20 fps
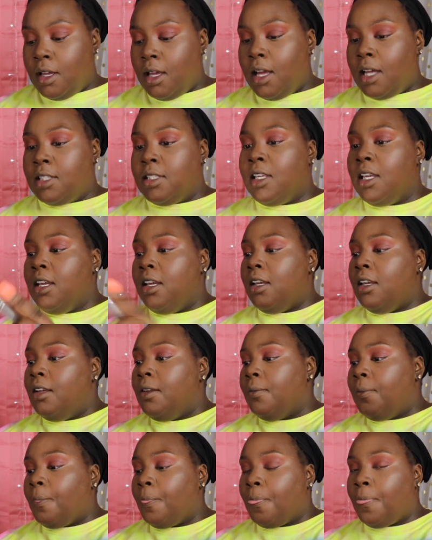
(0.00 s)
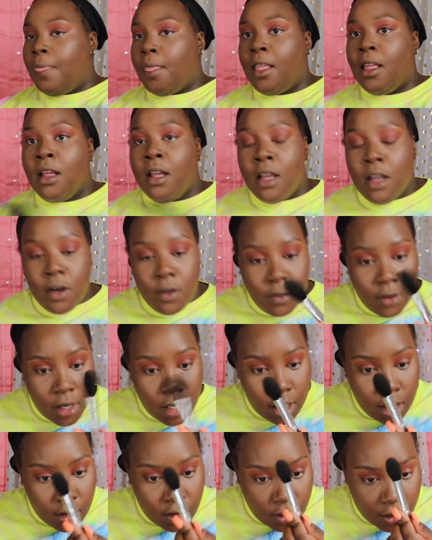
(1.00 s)
I take it, run
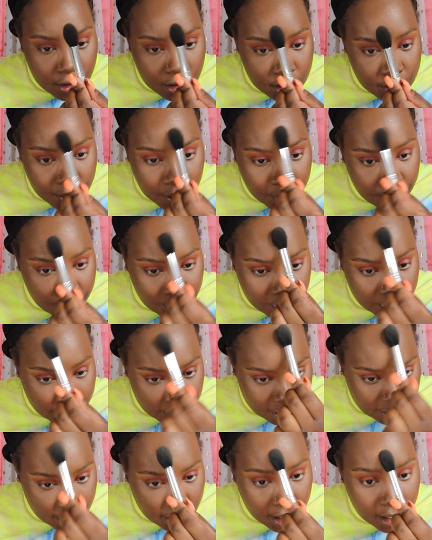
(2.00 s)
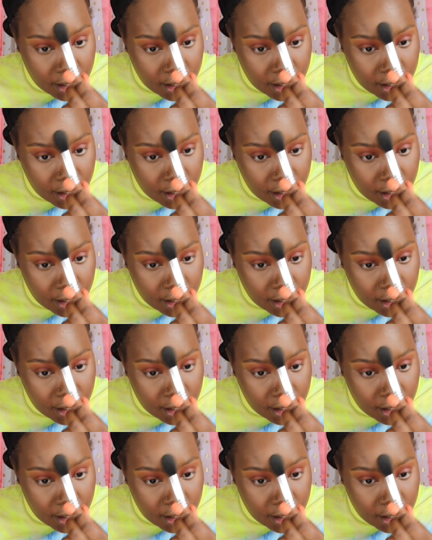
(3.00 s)
it across my forehead.